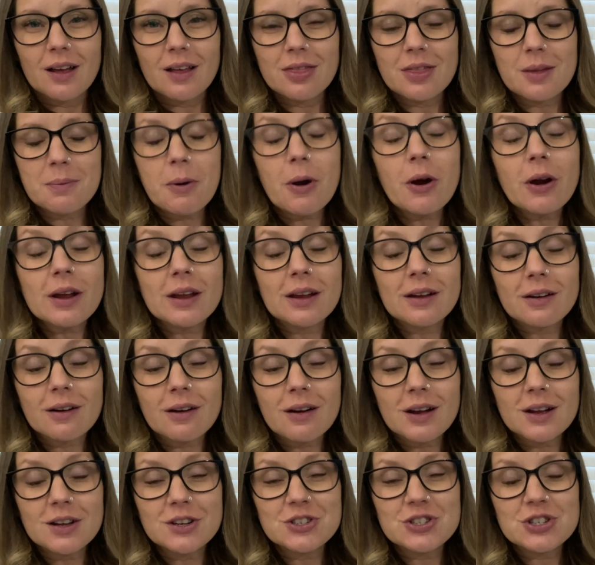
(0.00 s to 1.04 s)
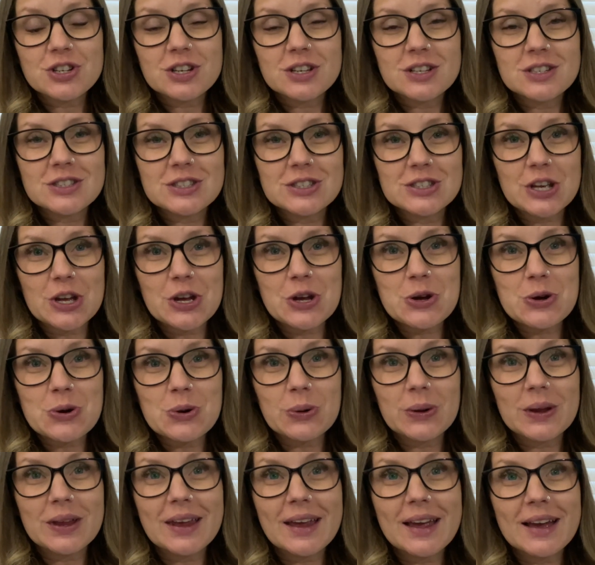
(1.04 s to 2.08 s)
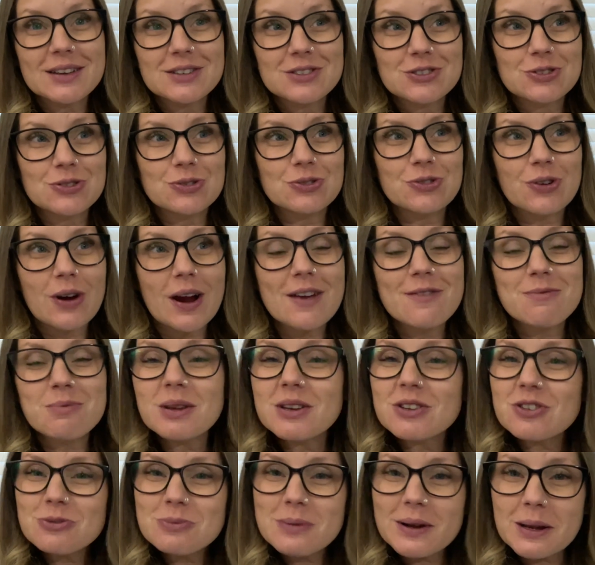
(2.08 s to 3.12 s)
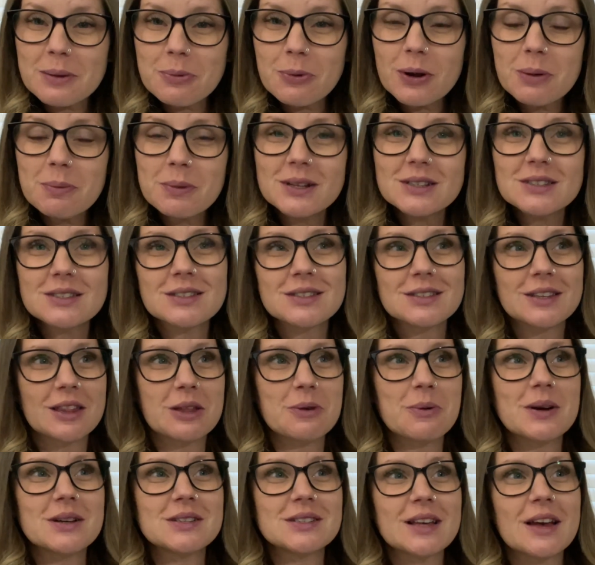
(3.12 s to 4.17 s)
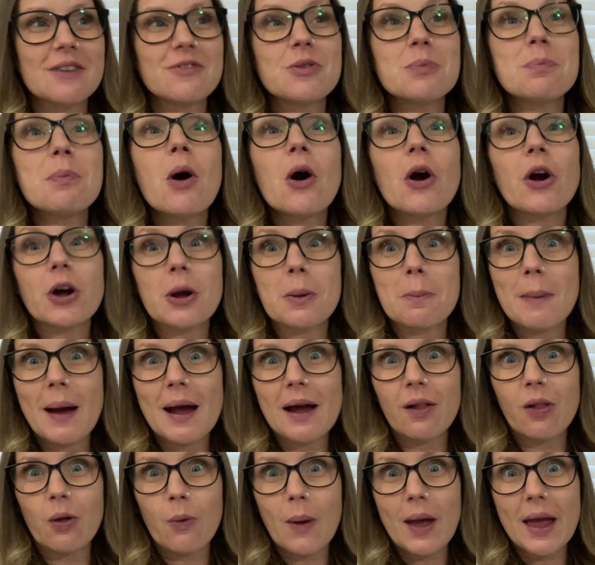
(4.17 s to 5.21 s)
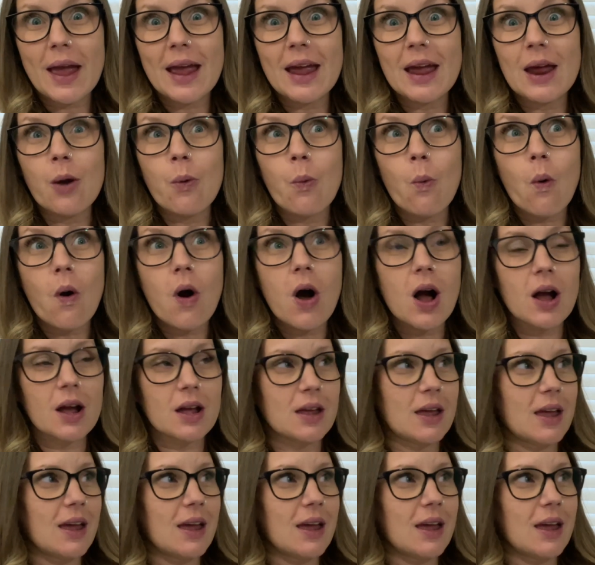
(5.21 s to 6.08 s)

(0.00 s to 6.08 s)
parking garage, so he has to drive me to my appointments, because otherwise I have to park a mile away and walk.